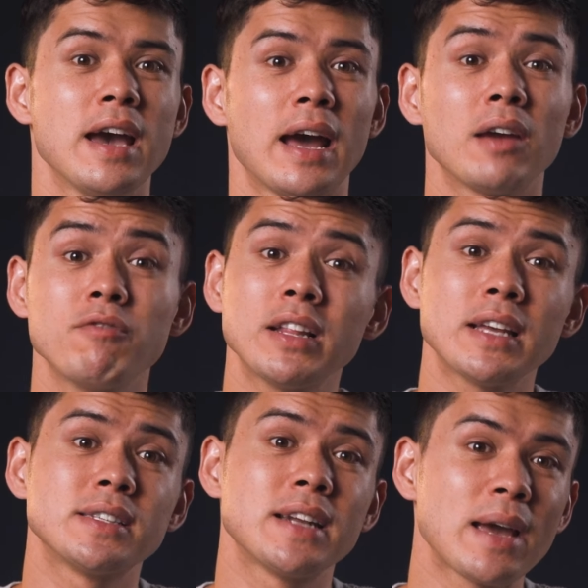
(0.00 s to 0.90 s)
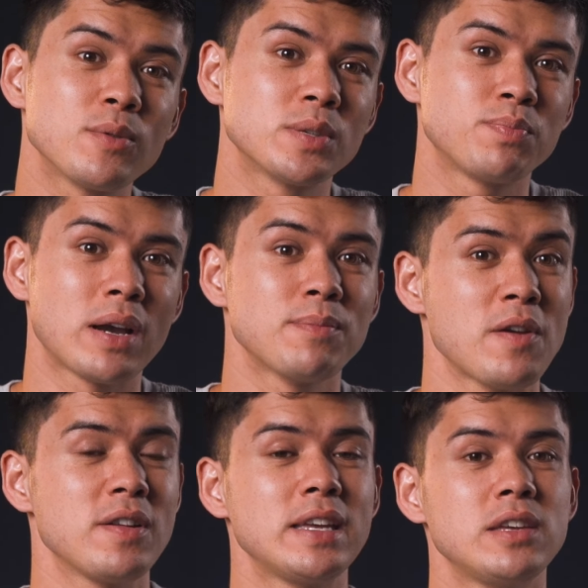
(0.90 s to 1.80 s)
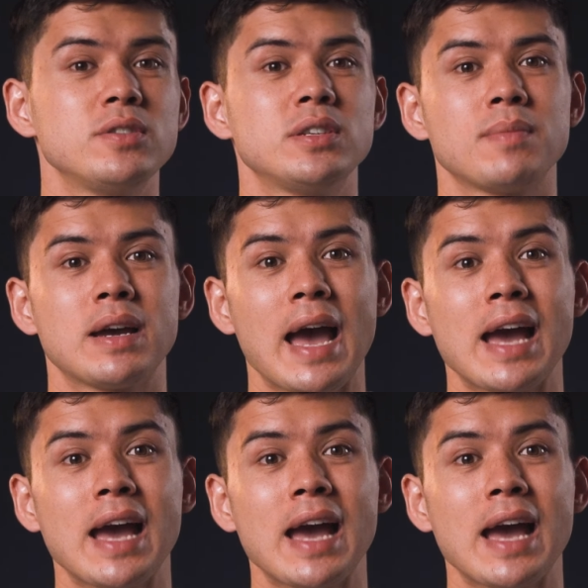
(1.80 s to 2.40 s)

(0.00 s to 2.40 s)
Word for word: And I realized that I was primarily using my